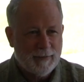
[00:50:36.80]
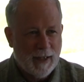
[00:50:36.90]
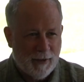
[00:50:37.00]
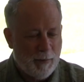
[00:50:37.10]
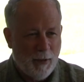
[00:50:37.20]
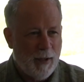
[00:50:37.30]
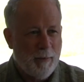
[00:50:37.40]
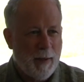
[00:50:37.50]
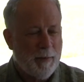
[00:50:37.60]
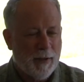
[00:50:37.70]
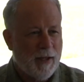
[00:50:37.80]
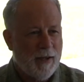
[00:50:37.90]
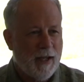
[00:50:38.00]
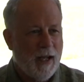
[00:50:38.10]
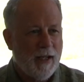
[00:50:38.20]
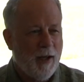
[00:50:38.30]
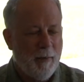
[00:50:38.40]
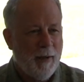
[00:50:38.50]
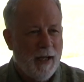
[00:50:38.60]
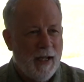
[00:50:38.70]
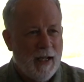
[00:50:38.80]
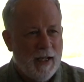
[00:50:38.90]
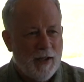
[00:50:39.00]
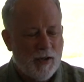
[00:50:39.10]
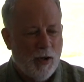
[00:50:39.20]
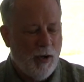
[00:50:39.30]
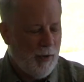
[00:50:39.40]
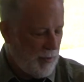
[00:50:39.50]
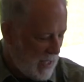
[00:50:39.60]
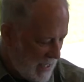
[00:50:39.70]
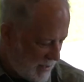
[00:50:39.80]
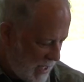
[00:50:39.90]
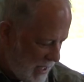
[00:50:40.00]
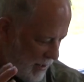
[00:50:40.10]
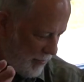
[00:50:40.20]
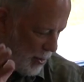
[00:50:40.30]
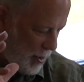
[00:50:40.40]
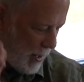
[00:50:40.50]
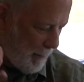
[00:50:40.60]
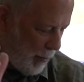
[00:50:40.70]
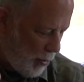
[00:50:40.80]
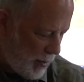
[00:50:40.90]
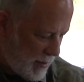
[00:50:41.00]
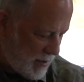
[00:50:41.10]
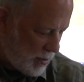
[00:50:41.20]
that's pointing people to the kingdom. So that's kind of the importance.